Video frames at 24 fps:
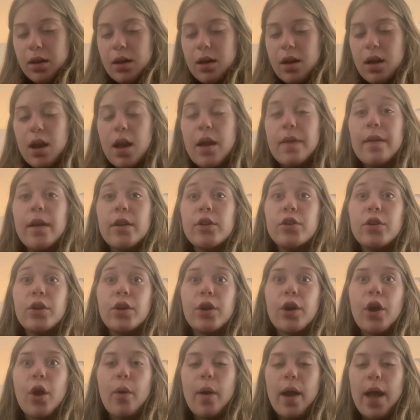And then you can
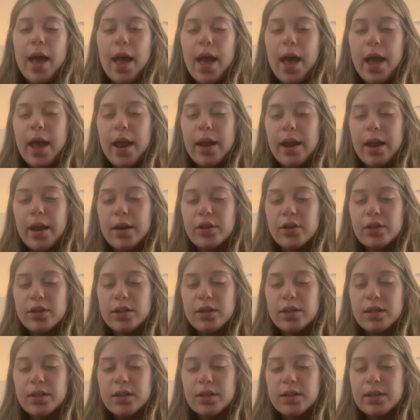go ahead and
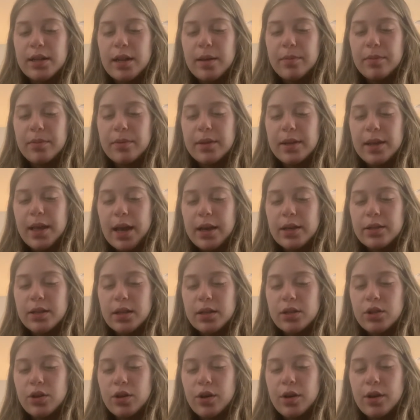just snip the
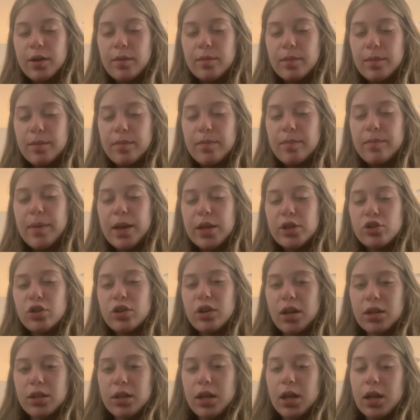excess yarn. Make sure
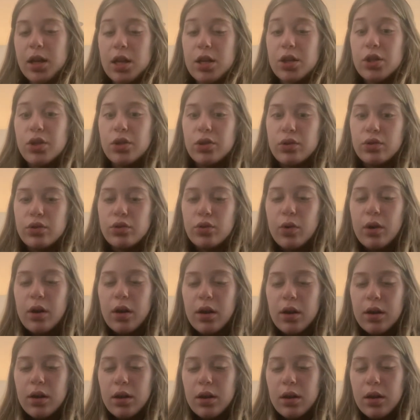not to cut it too
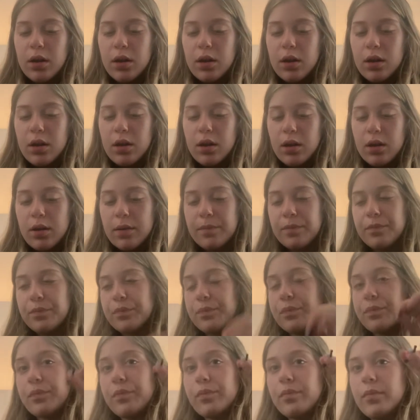short,
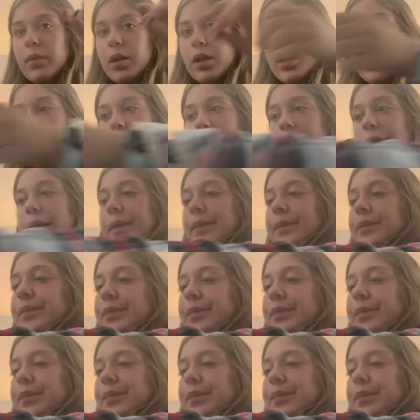but like,